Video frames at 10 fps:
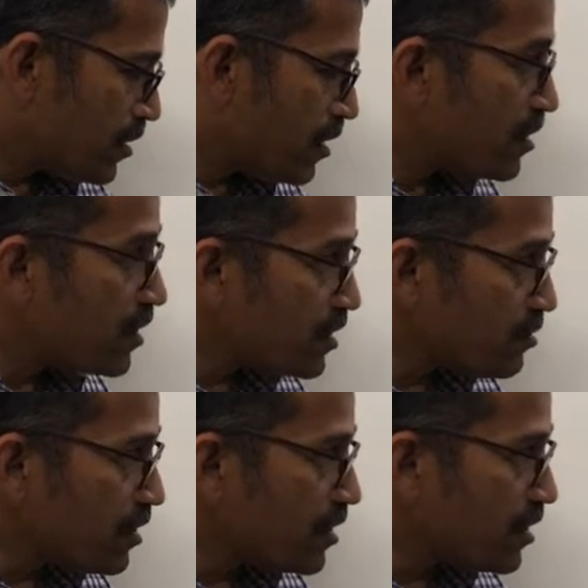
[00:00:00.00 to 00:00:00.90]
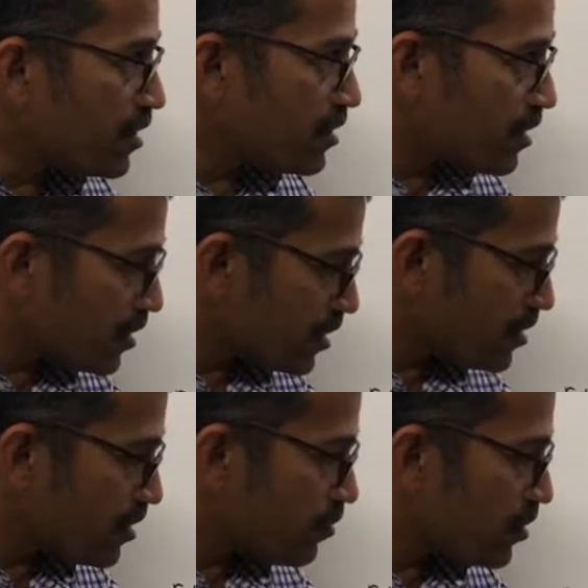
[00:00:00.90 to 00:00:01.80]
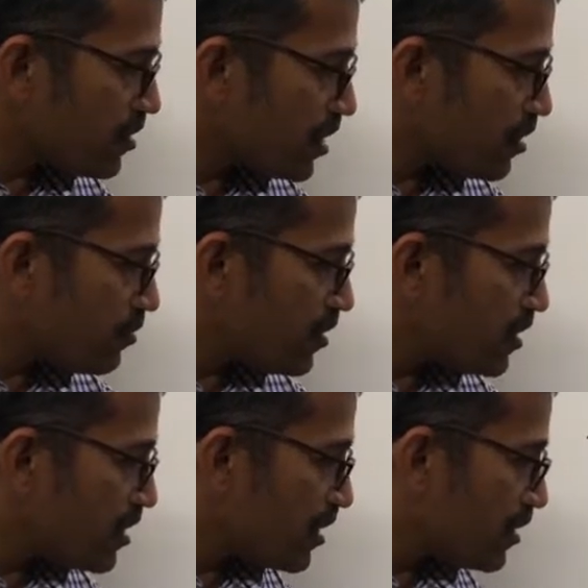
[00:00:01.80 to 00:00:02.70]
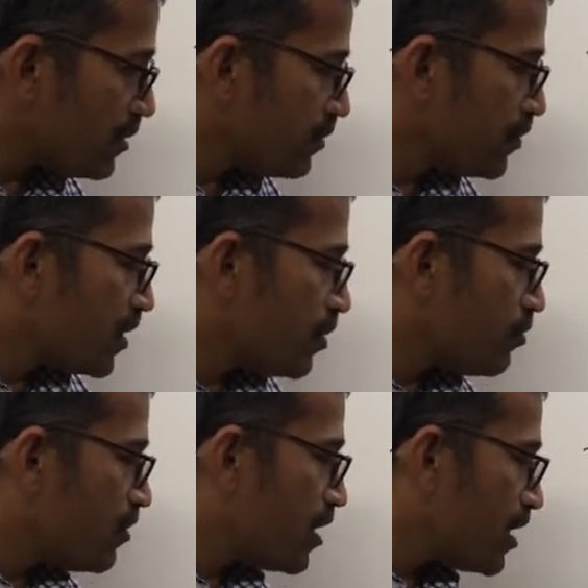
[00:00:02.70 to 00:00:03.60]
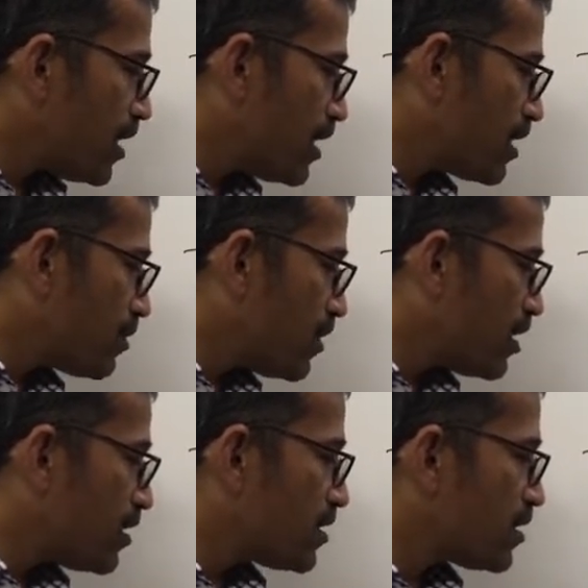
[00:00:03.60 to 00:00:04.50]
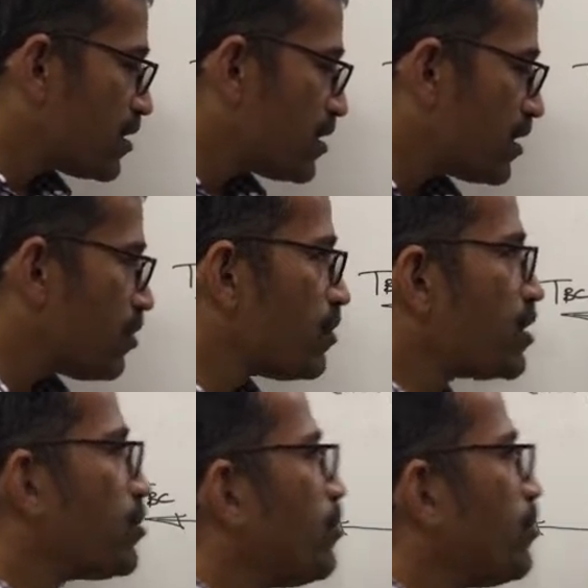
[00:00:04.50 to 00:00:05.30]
30G we have written, 30G upon sine of this angle. 180 minus 60 how much?